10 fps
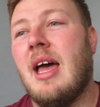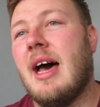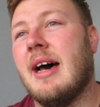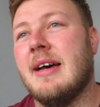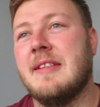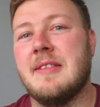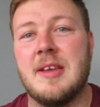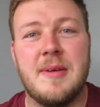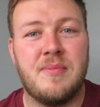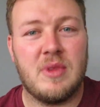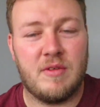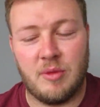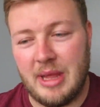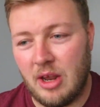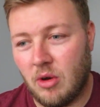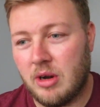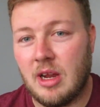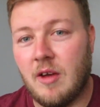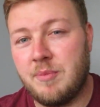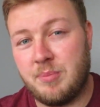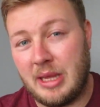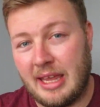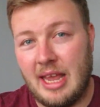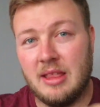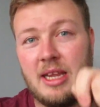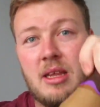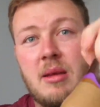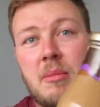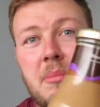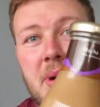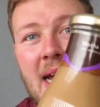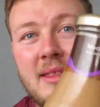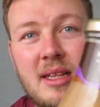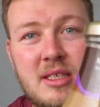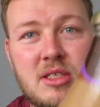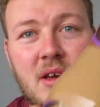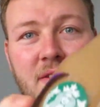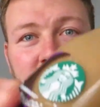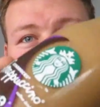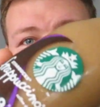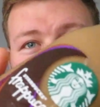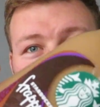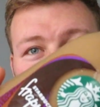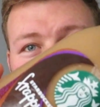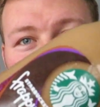and from there on I've been getting like branded stuff like